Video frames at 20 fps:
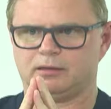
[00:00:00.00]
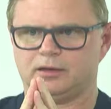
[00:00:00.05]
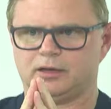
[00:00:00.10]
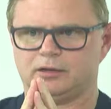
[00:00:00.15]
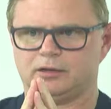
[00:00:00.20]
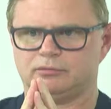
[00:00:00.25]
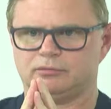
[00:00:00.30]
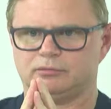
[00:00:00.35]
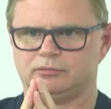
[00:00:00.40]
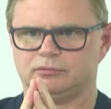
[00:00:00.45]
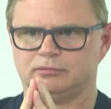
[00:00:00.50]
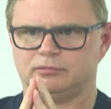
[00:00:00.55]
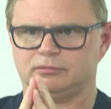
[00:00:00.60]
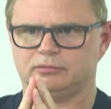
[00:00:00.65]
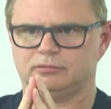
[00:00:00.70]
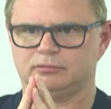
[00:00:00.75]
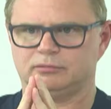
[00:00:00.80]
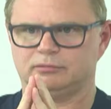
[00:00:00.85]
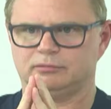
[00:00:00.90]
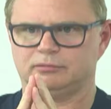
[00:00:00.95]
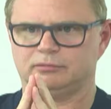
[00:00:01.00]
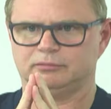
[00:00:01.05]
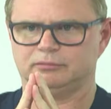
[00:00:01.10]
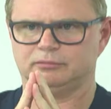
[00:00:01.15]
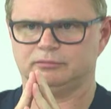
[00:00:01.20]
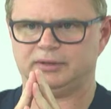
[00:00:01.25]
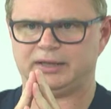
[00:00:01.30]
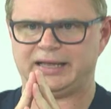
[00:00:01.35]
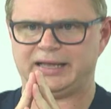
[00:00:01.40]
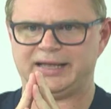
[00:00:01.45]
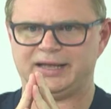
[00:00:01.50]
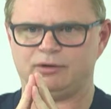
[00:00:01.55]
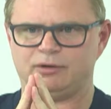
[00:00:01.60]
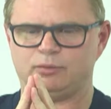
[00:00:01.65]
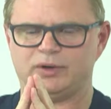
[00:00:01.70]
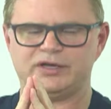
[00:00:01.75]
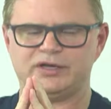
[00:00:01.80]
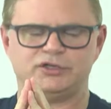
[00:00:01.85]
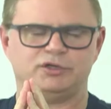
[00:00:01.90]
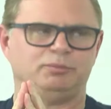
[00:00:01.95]

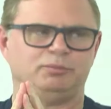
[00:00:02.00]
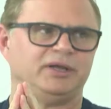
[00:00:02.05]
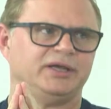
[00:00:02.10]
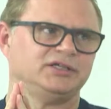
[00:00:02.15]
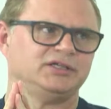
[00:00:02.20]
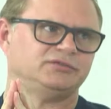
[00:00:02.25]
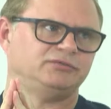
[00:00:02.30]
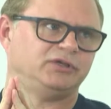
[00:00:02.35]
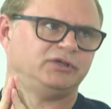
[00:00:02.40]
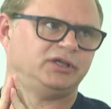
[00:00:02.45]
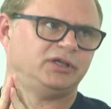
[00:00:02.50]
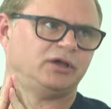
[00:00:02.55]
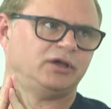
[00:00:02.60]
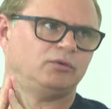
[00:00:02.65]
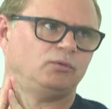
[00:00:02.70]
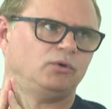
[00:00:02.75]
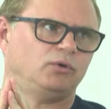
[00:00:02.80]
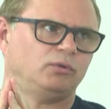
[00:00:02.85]
where do you place video?